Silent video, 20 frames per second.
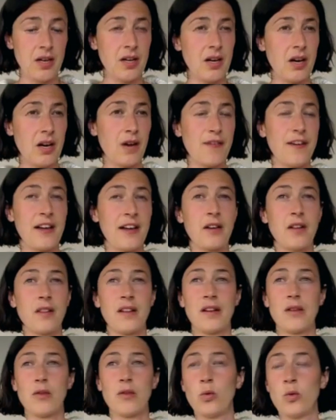I've had
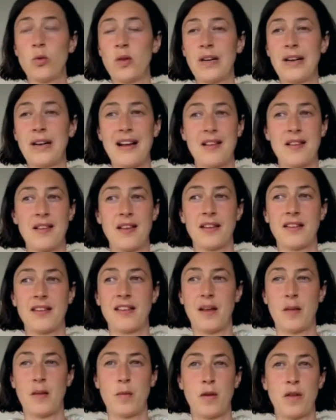all the classic
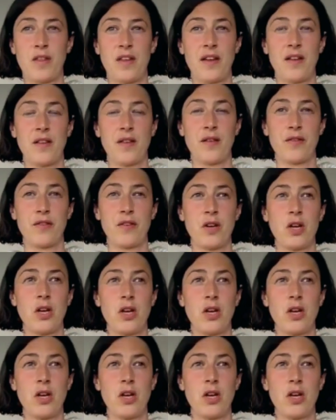textbook things of